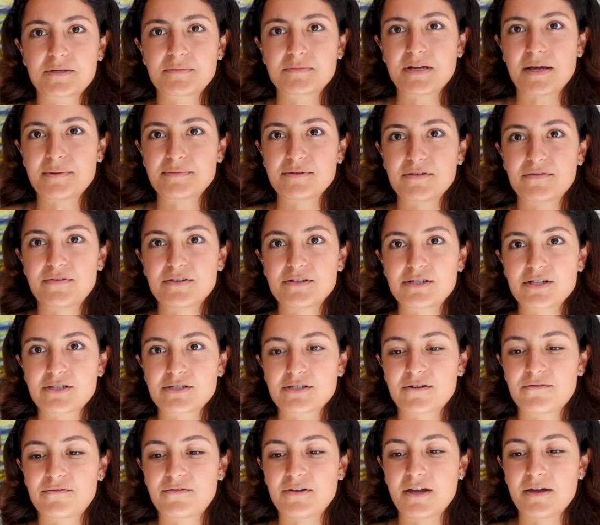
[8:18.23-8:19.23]
Sometimes if it
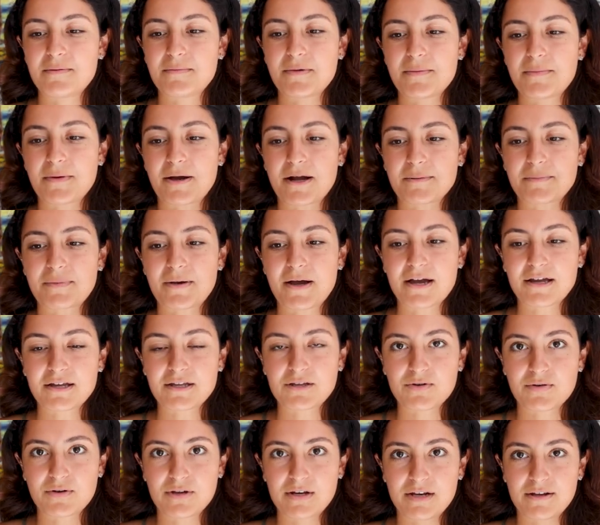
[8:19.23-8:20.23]
doesn't fit in my
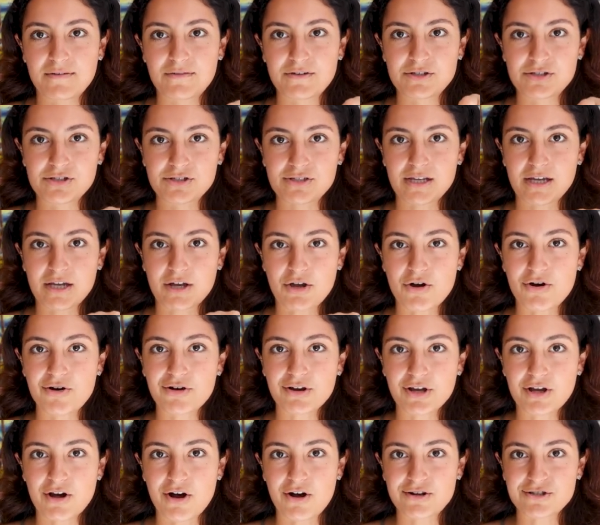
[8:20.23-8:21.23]
backpack, you can even just like
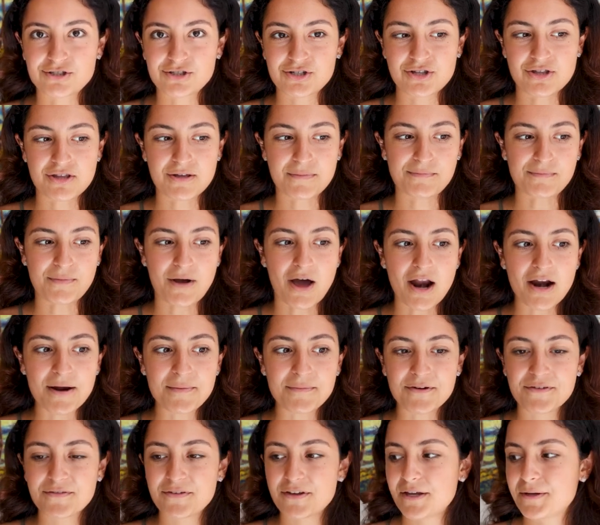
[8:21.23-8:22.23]
hook it onto the
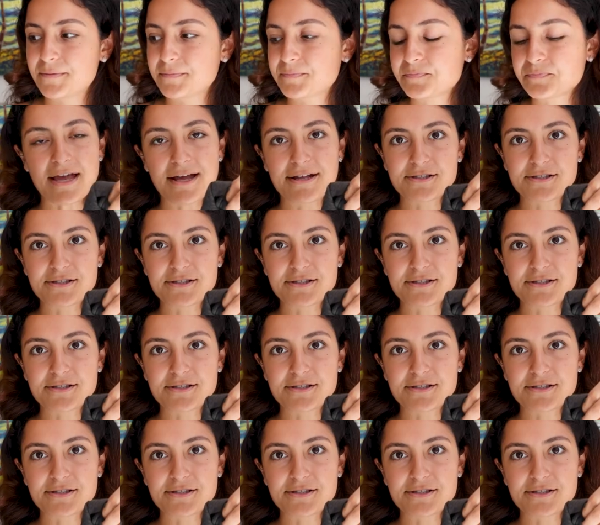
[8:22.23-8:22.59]
bottom of it.